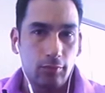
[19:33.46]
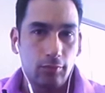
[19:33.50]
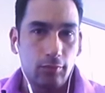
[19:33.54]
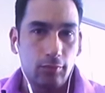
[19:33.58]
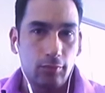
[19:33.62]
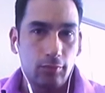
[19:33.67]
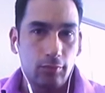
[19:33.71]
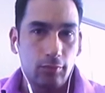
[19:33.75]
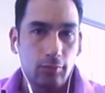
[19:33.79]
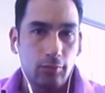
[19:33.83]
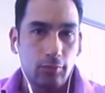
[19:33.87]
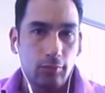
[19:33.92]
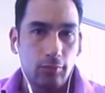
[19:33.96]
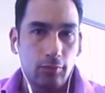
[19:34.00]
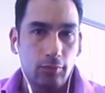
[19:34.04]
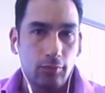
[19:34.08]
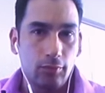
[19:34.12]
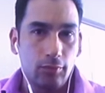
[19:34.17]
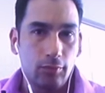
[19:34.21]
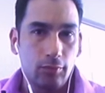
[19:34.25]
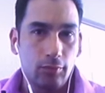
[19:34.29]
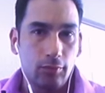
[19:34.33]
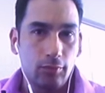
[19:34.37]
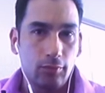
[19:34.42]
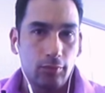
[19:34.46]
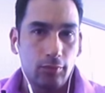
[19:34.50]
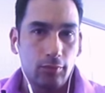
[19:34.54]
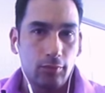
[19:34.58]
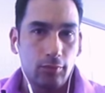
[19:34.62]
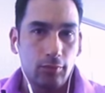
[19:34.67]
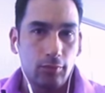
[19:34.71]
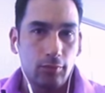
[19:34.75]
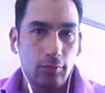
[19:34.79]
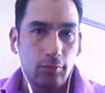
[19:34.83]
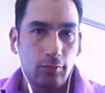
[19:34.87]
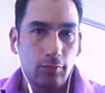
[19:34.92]

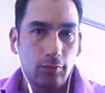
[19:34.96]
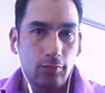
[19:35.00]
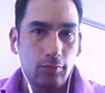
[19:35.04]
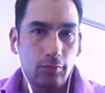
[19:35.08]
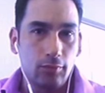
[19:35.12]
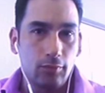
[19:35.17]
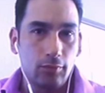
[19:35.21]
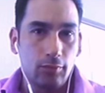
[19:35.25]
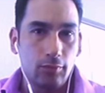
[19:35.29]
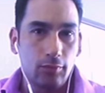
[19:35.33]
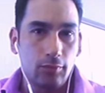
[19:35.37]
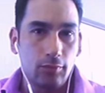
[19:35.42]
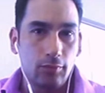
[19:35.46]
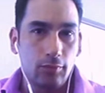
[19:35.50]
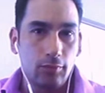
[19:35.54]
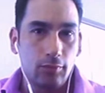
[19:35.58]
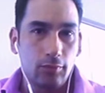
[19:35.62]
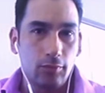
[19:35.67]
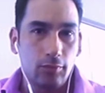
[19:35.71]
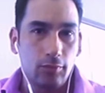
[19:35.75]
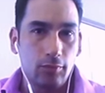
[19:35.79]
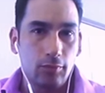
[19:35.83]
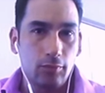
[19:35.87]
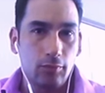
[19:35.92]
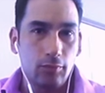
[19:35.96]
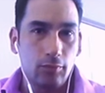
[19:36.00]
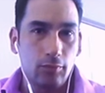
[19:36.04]
No words are spoken by the person on screen.